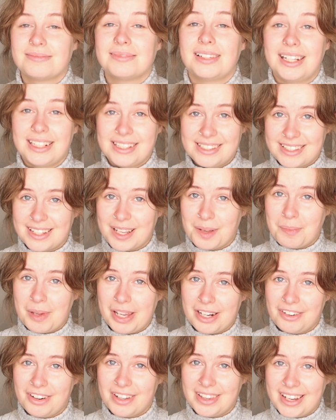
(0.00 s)
I need to get
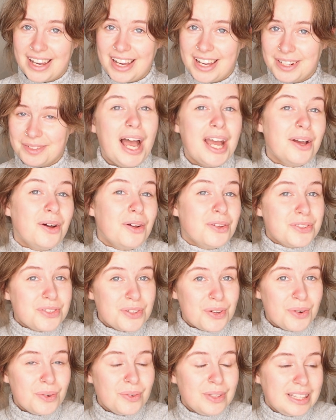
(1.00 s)
better at that. I
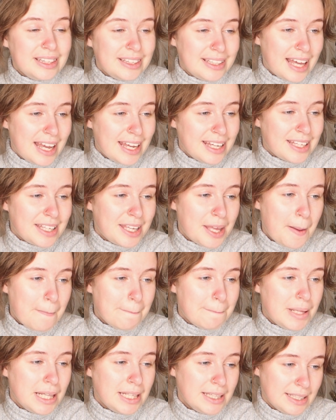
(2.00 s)
also like
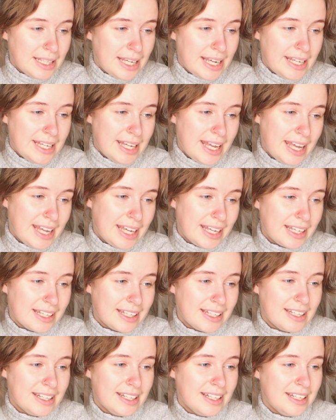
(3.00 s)

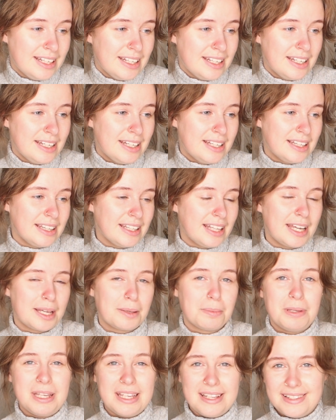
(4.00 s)
playing
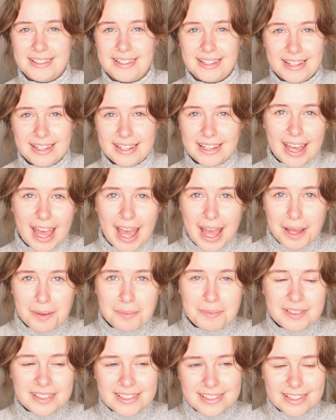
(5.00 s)
like PC
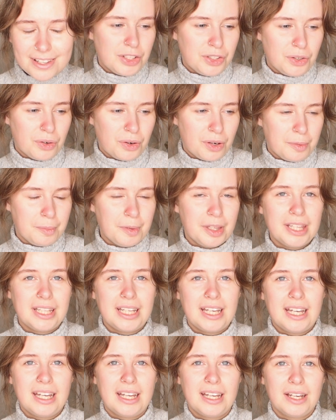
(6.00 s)
games.
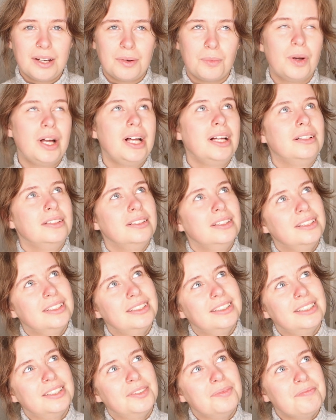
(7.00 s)
Normally, well,
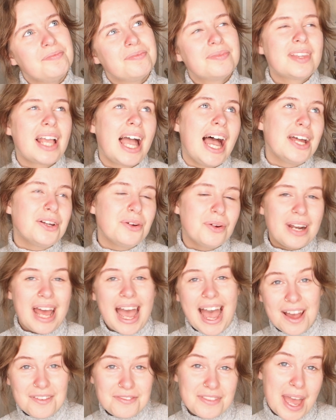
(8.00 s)
I don't
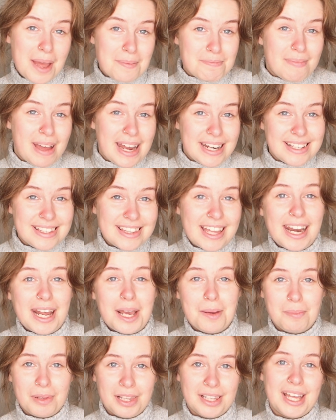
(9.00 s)
have that many that
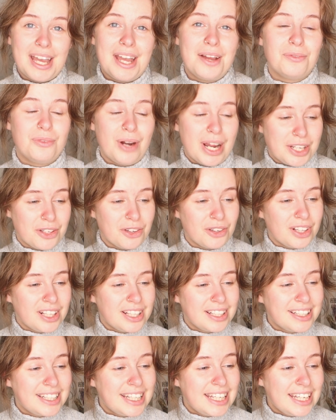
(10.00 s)
I play
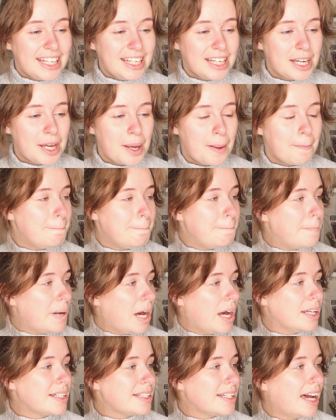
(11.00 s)
regularly,
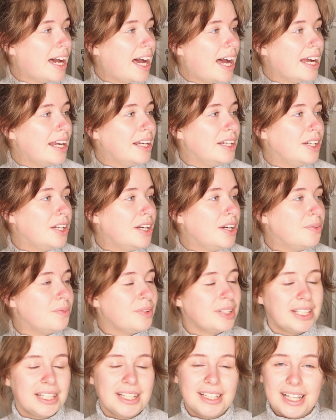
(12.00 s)
but I
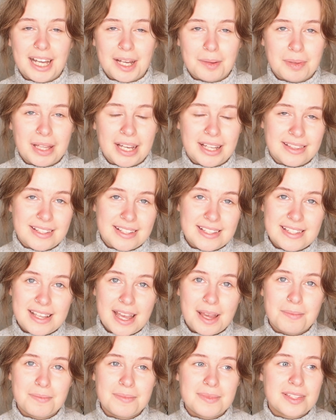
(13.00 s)
really like playing The
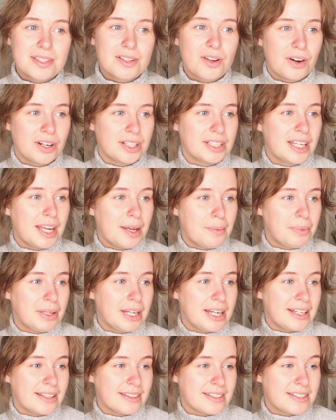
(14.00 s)
Sims. Currently I'm
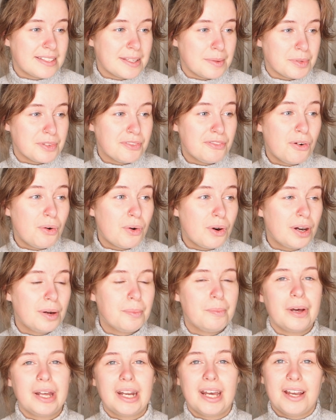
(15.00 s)
playing The Sims 4,
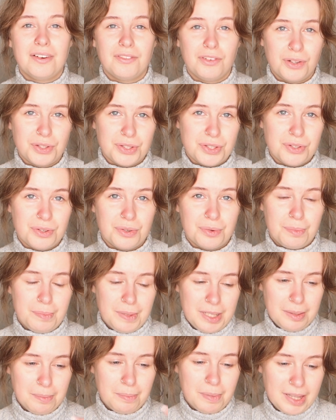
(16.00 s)
but I've also
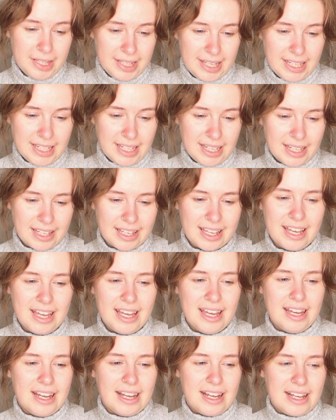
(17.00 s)
been playing
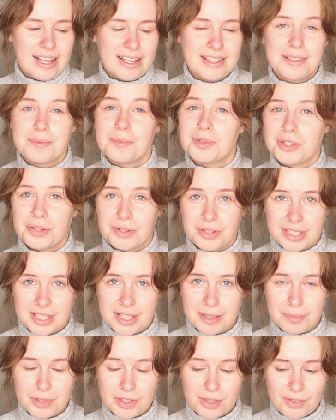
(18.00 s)
Sims 2 and
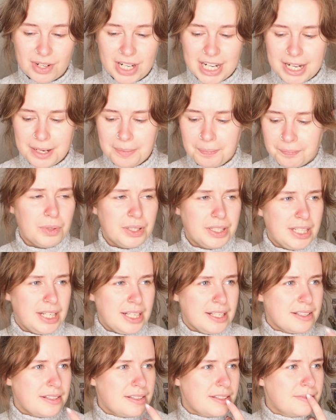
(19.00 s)
Sims 3. What
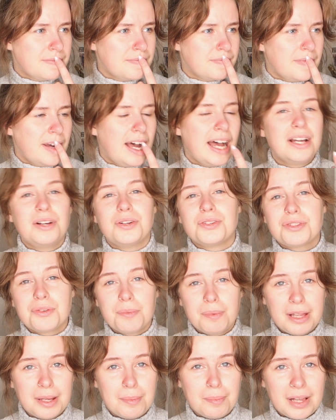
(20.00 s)
else? I also
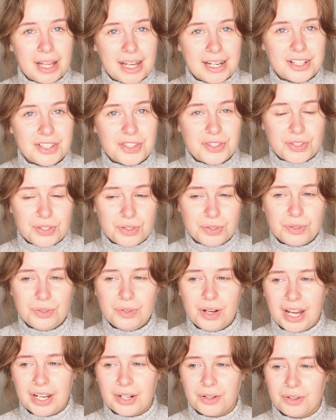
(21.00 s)
play Planet Zoo.
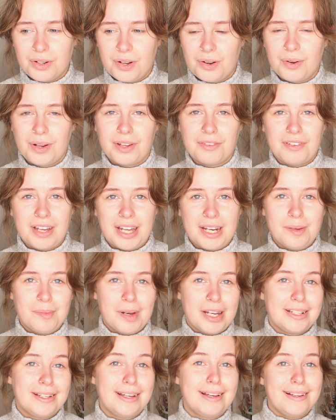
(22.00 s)
I don't know if
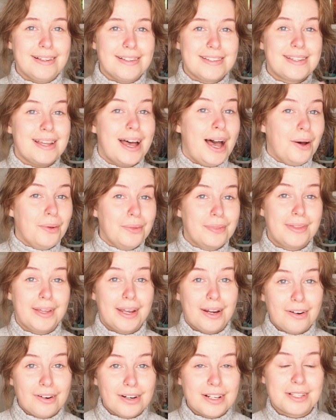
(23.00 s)
anybody else out
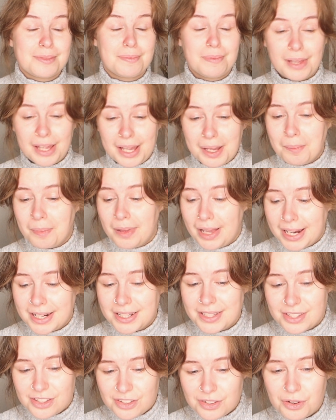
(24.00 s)
there is playing
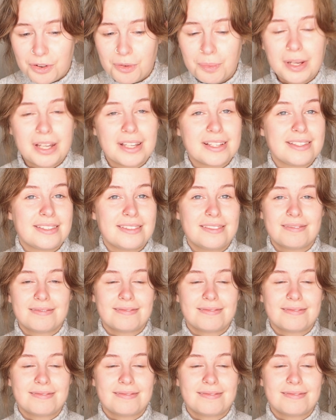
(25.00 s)
Planet Zoo, because